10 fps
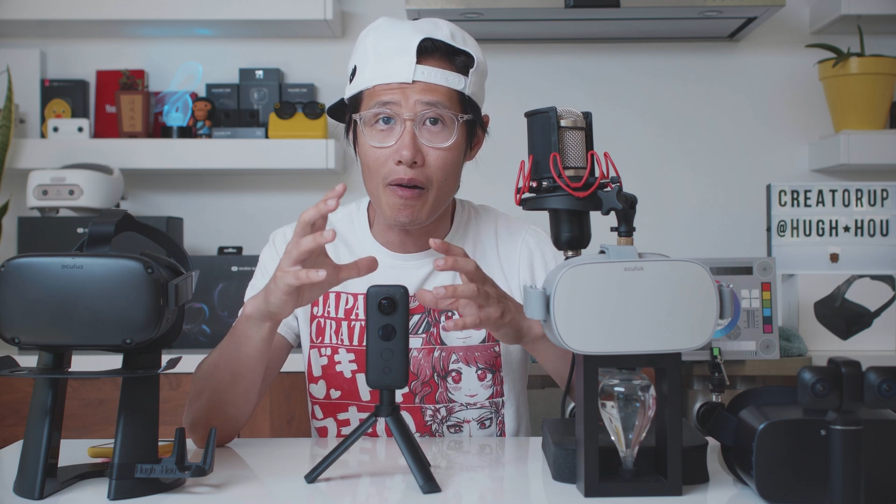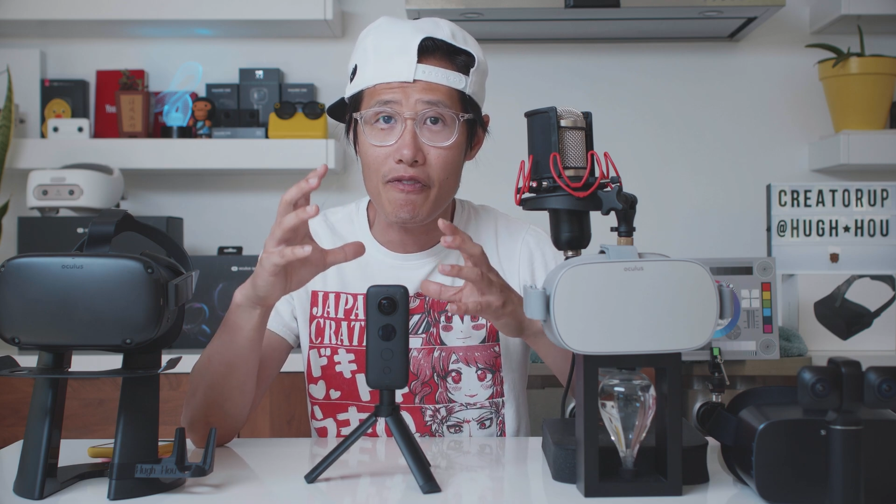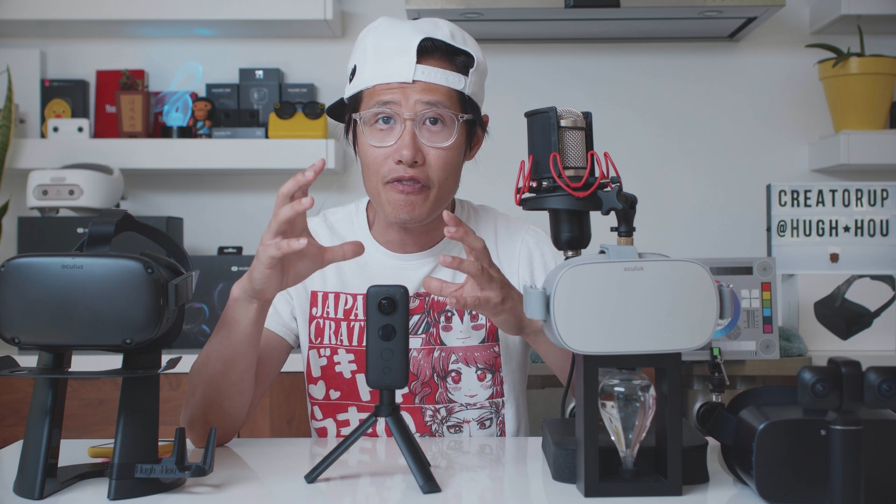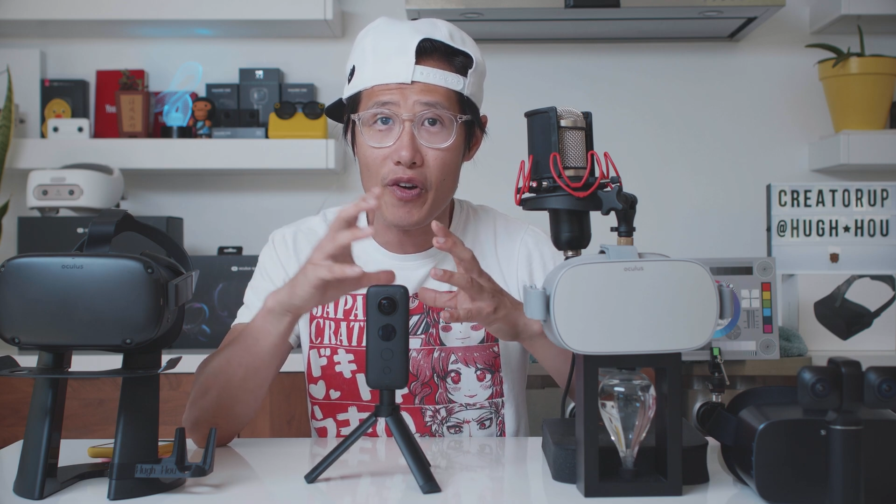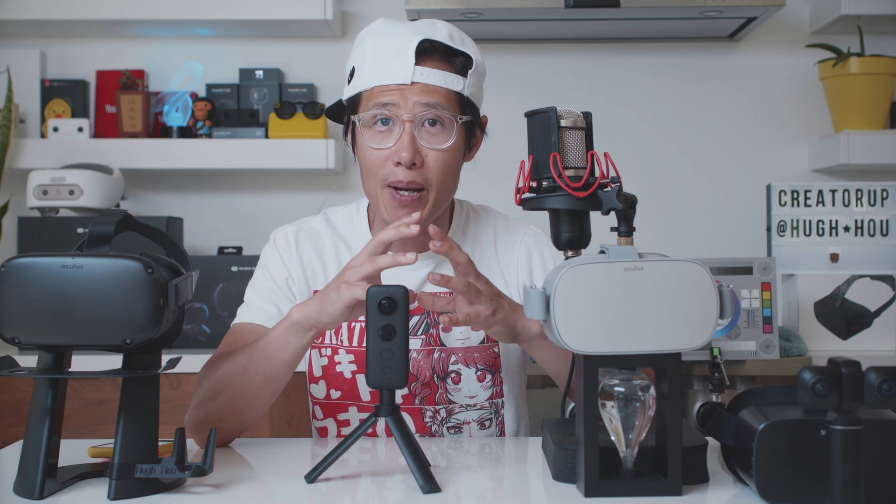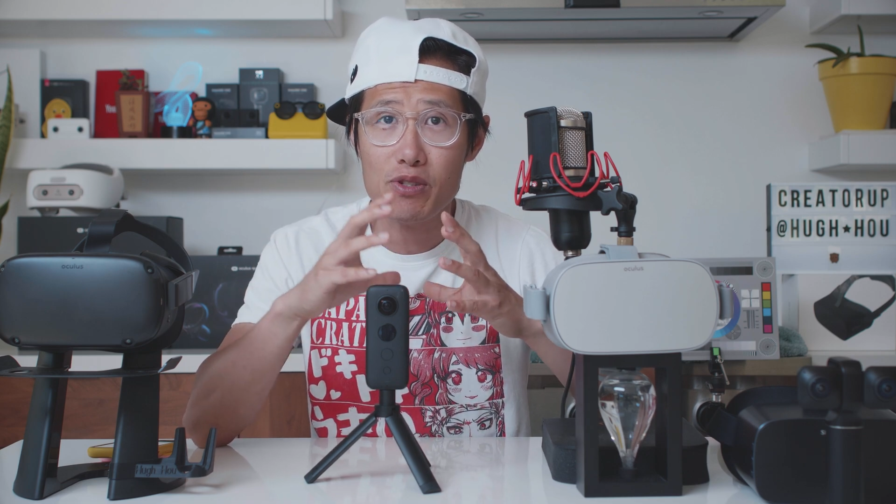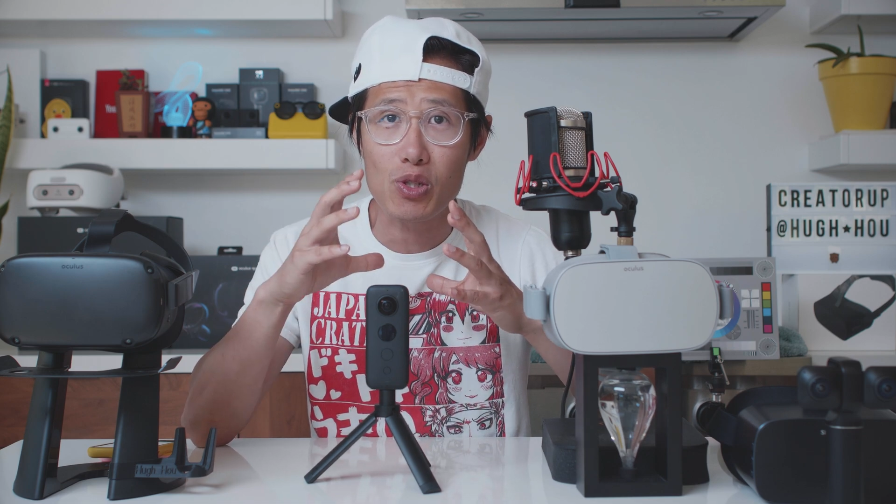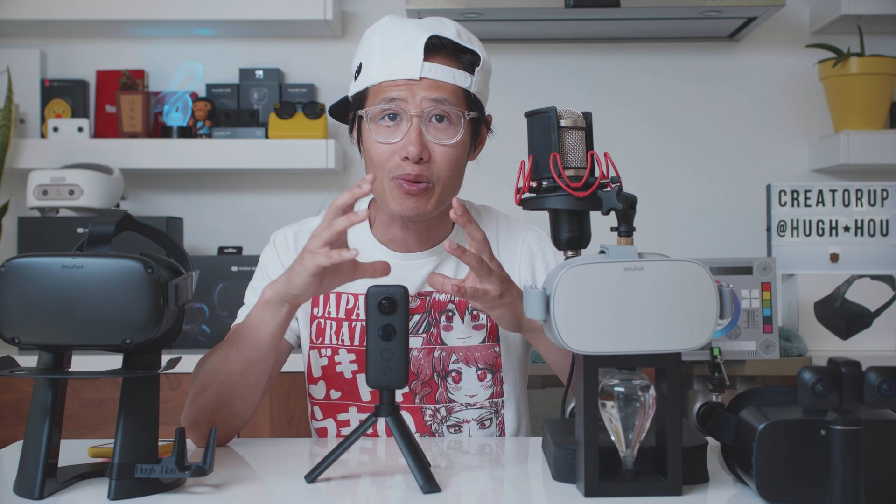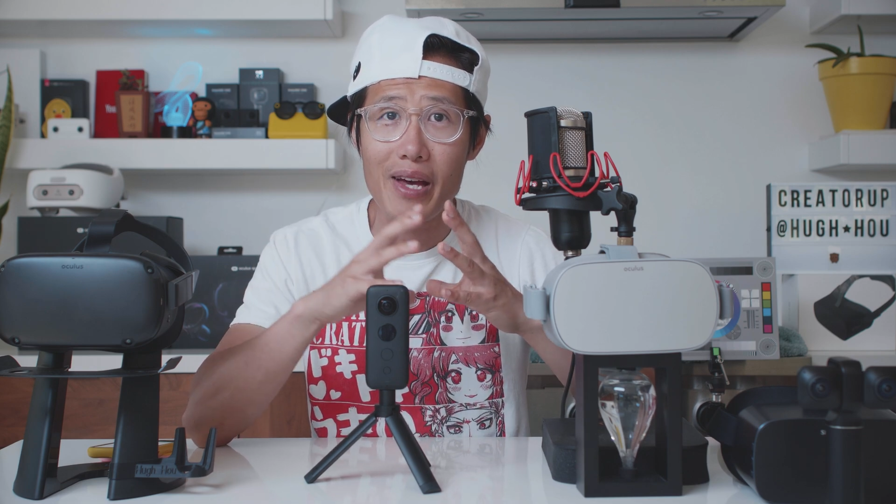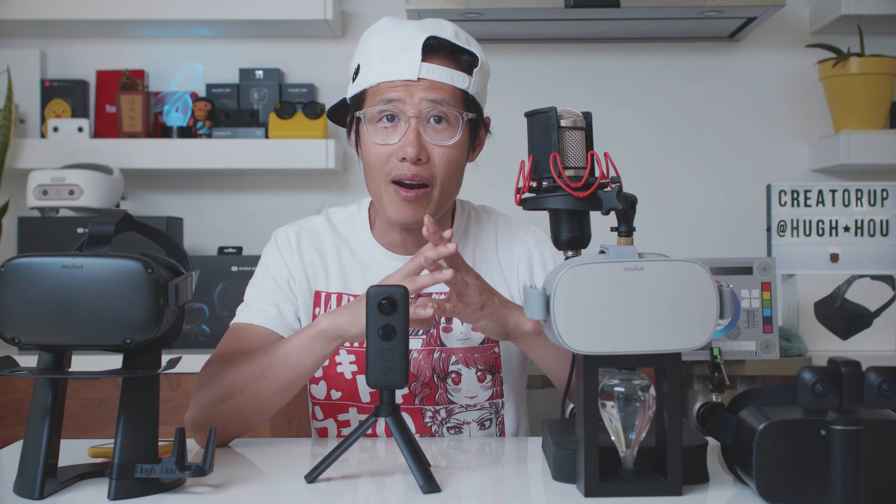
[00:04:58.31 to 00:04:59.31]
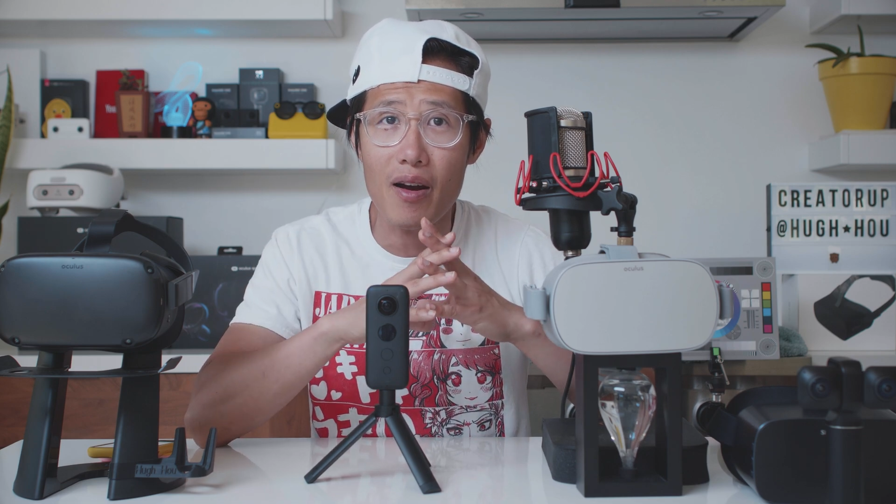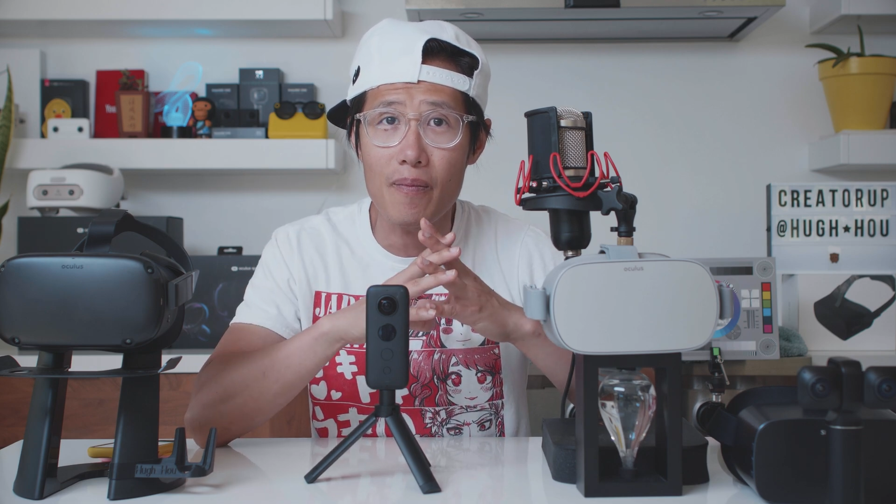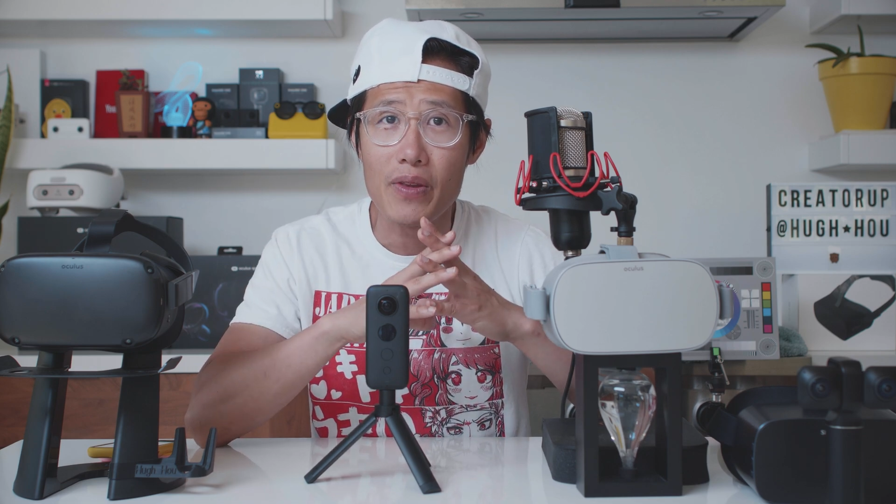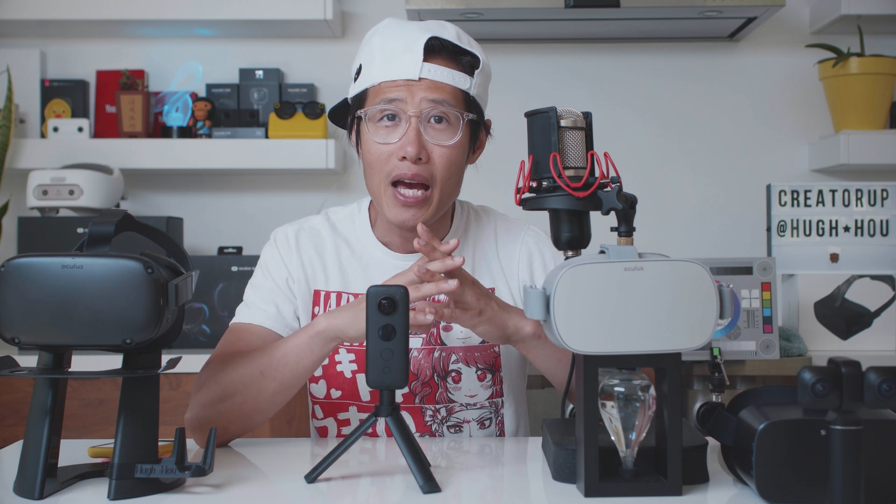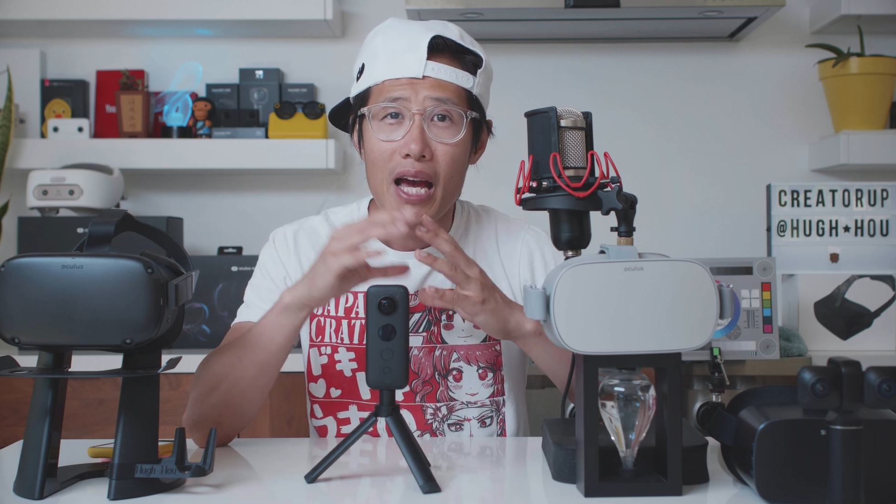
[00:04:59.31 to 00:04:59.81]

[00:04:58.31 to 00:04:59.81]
of frames together